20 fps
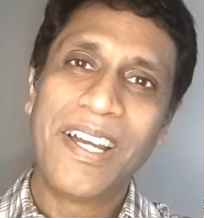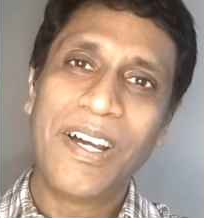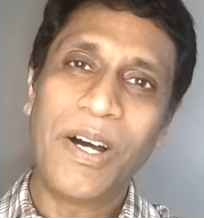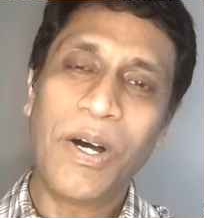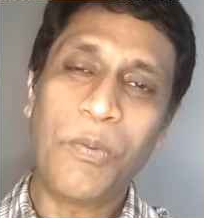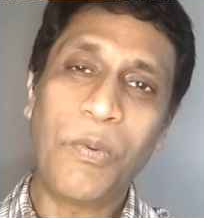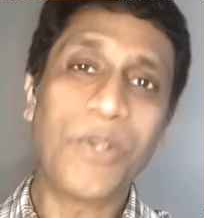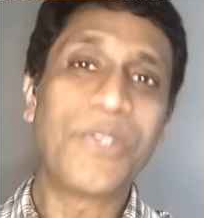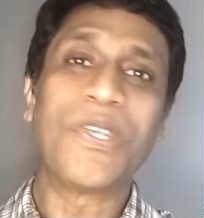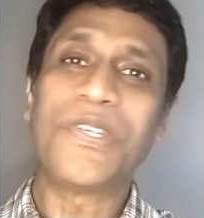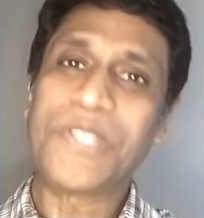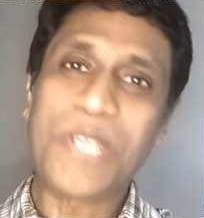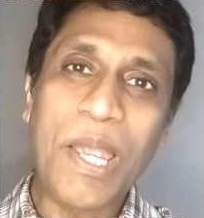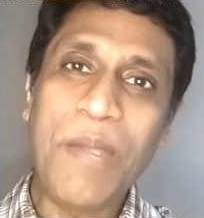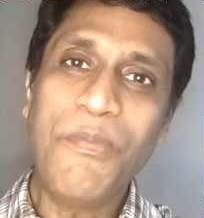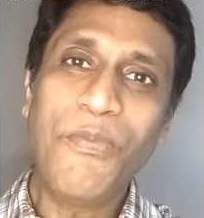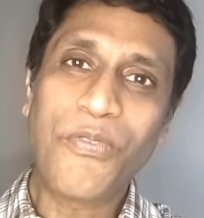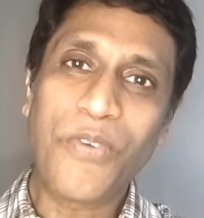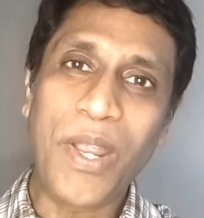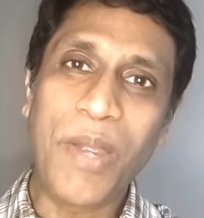was the
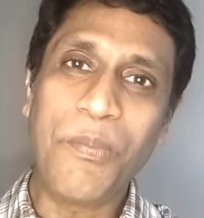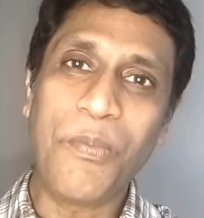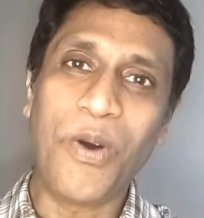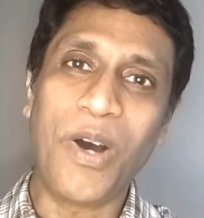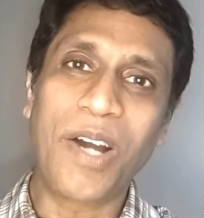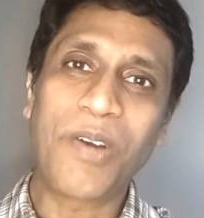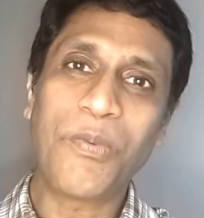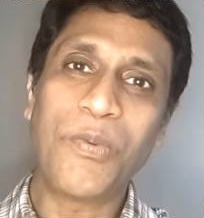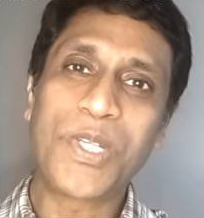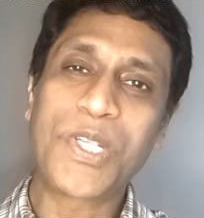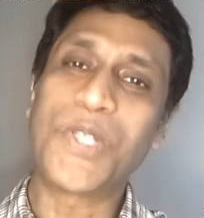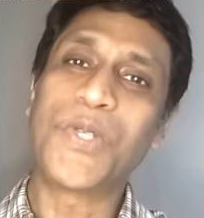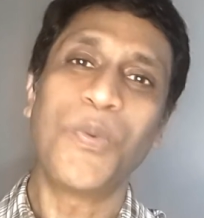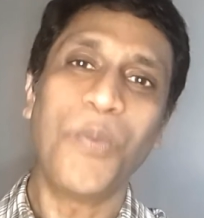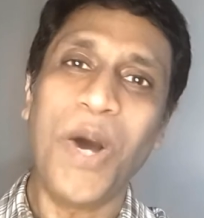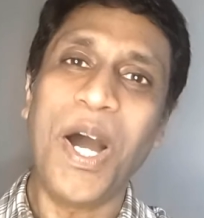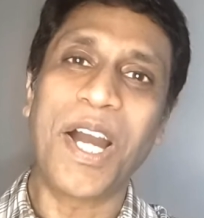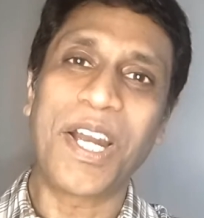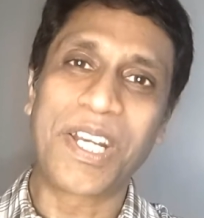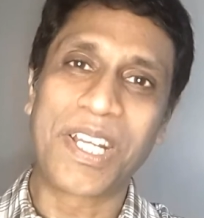same framework which has
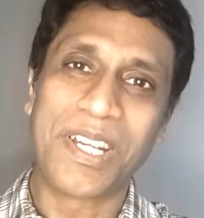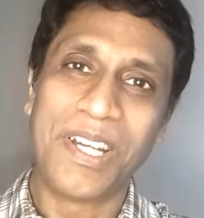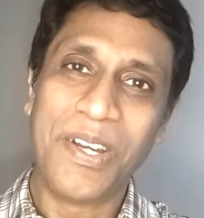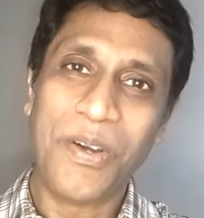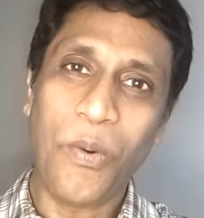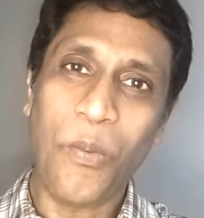worked